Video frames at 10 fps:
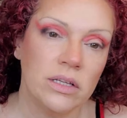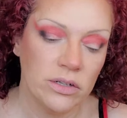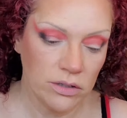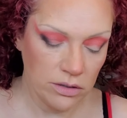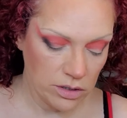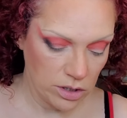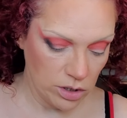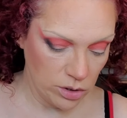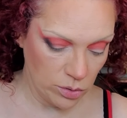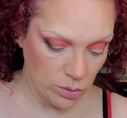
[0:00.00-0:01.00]
glitter
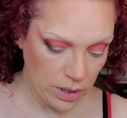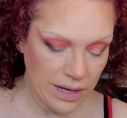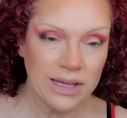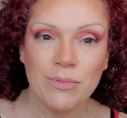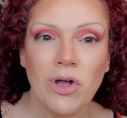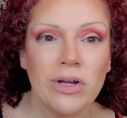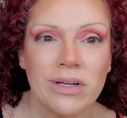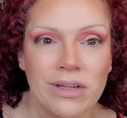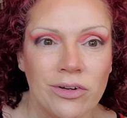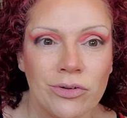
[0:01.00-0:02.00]
glue. I keep
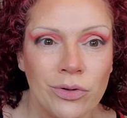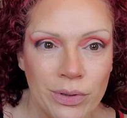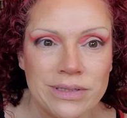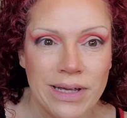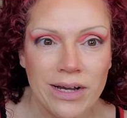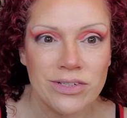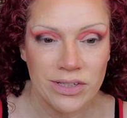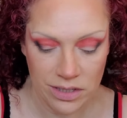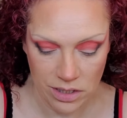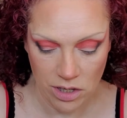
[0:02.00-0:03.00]
calling it glitter glue. It's
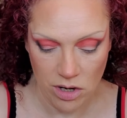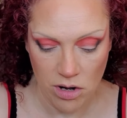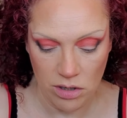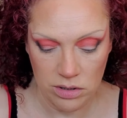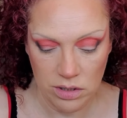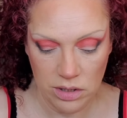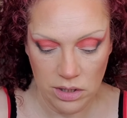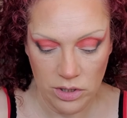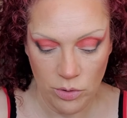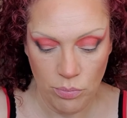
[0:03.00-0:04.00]
actually called
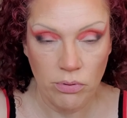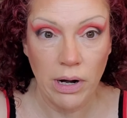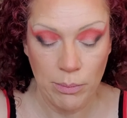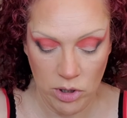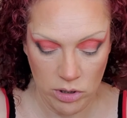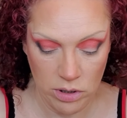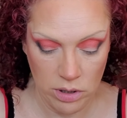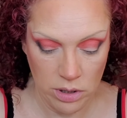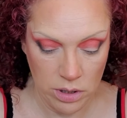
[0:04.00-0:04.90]
glitter primer.